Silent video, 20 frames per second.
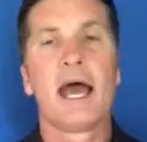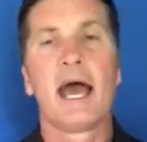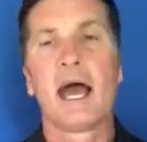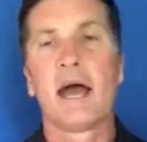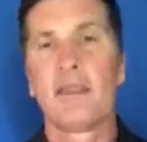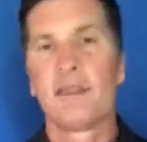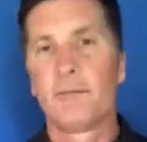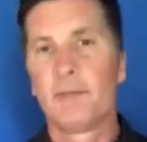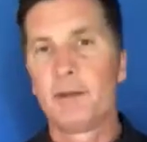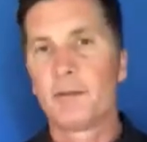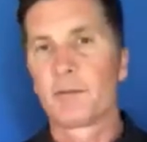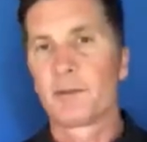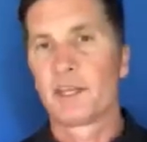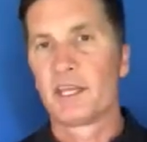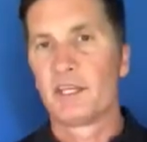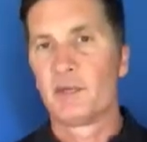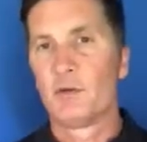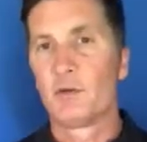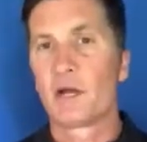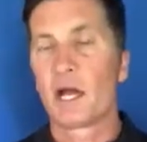and the people
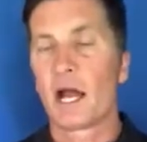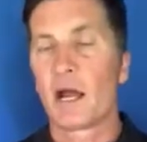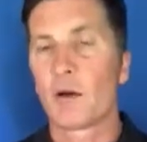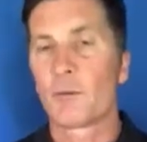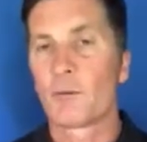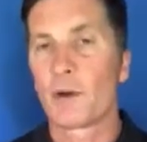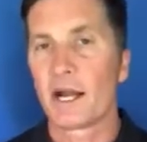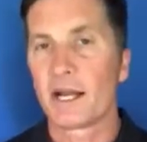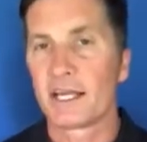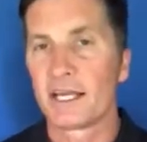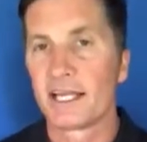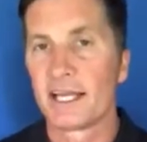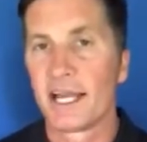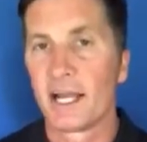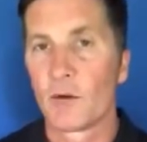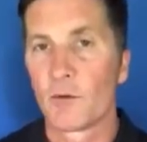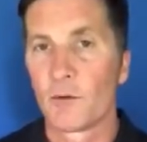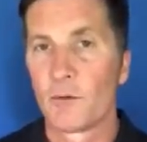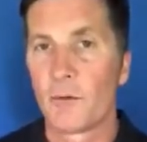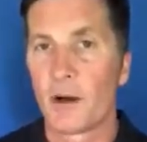that do chiropractic
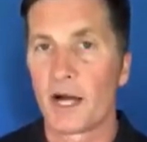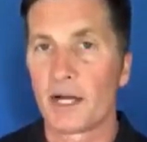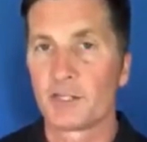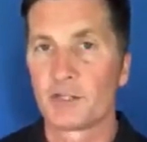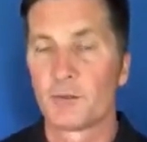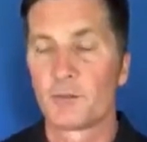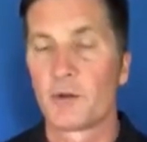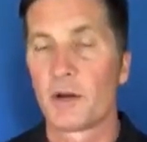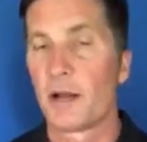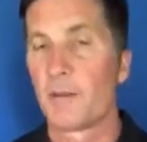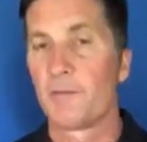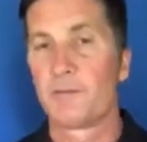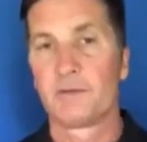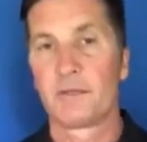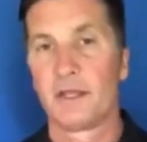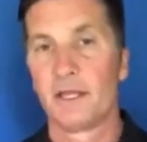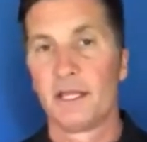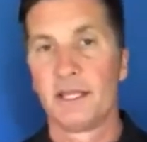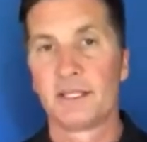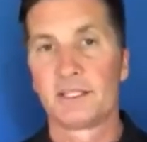care with posture
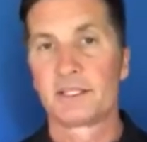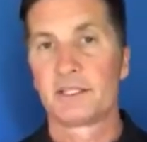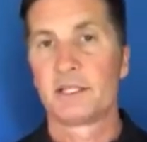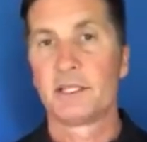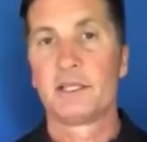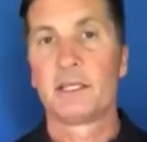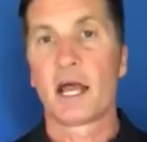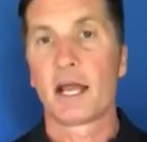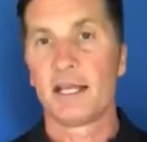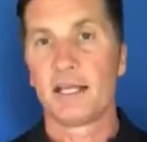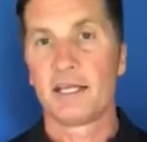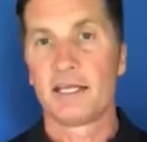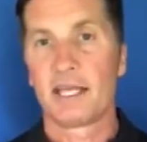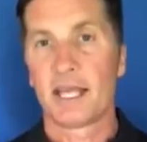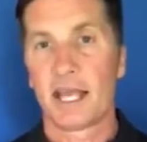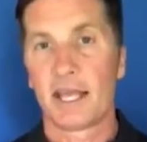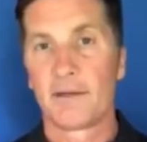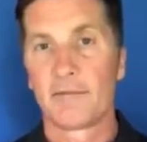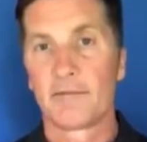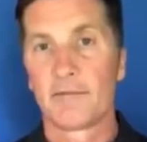preps is night and
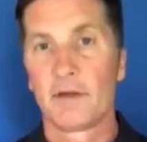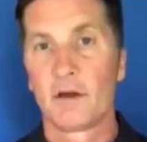day.